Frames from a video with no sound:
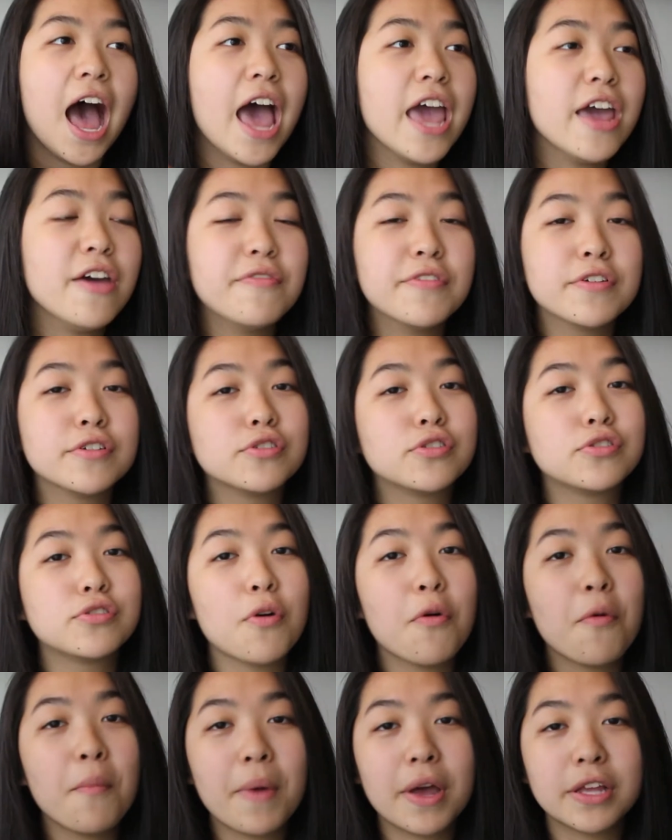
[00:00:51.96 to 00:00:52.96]
I have heard
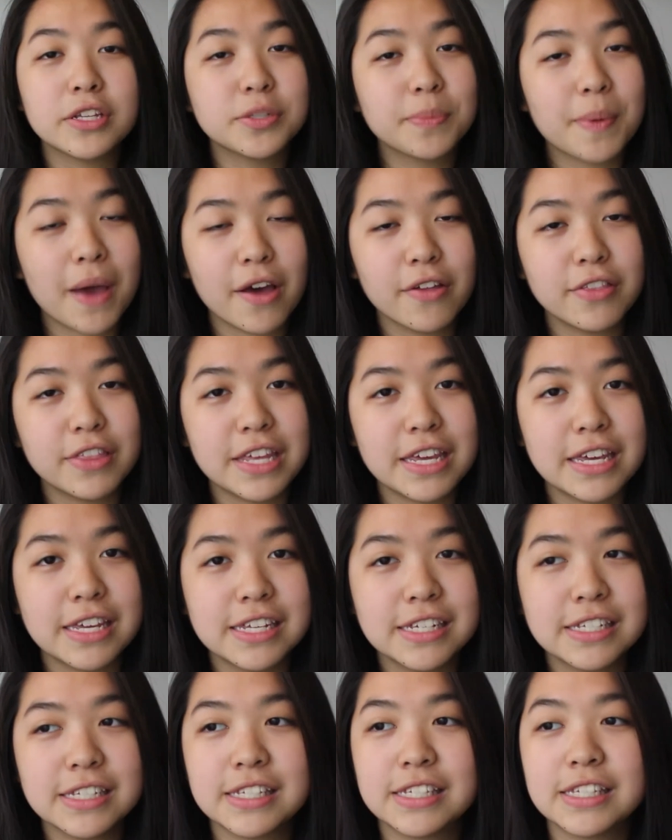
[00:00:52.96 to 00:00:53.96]
so much about
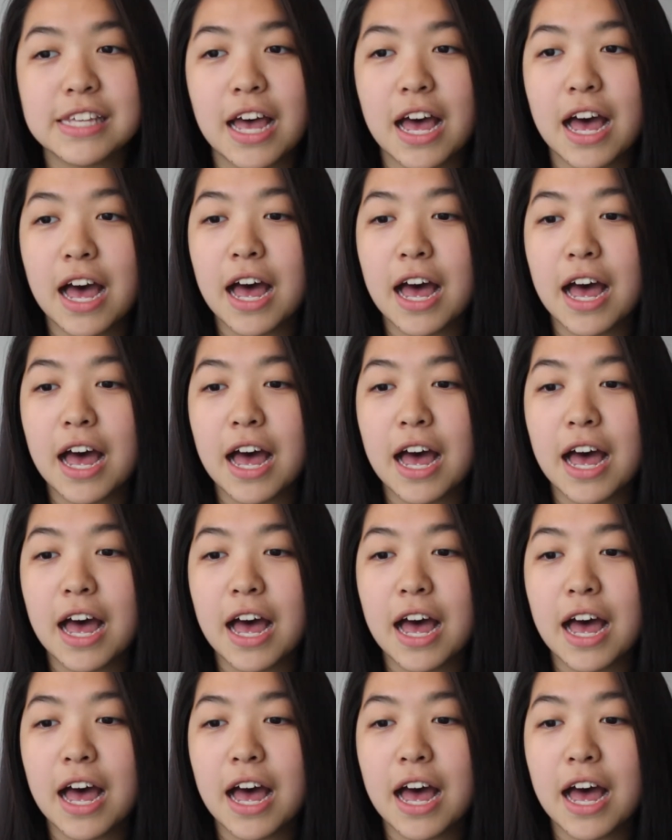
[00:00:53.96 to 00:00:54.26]
these.